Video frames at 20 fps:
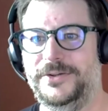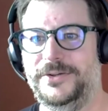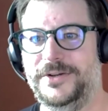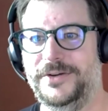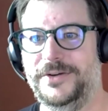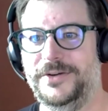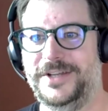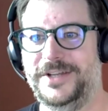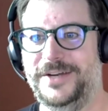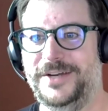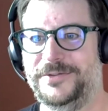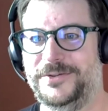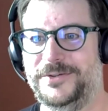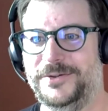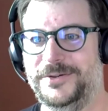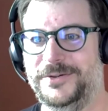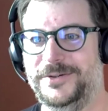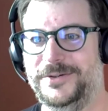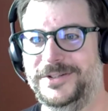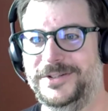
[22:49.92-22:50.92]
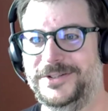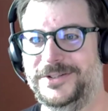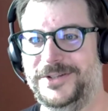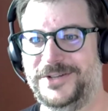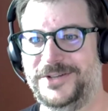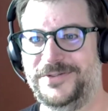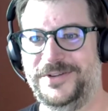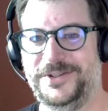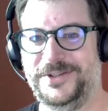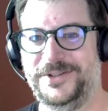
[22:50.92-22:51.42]
you don't have to
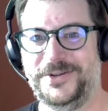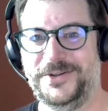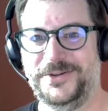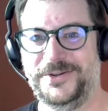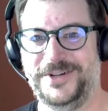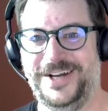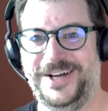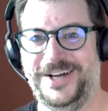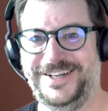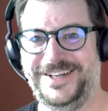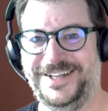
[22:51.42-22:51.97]
search for new